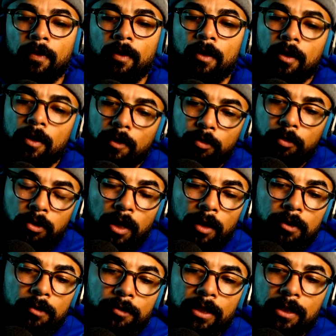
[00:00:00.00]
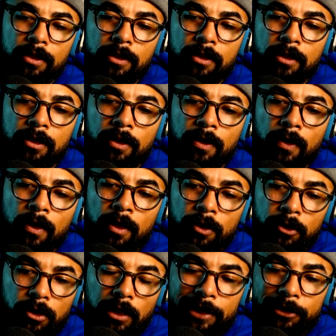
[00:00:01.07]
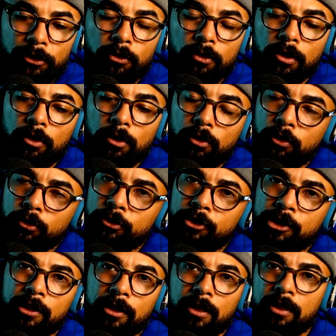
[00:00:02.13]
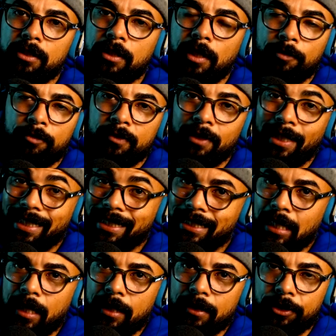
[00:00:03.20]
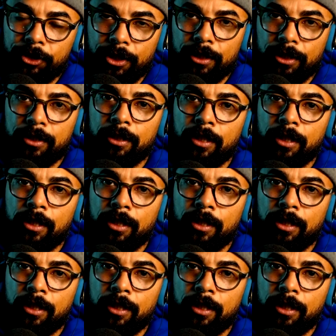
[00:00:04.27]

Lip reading: The problem is there's a logical conclusion to this type of technology,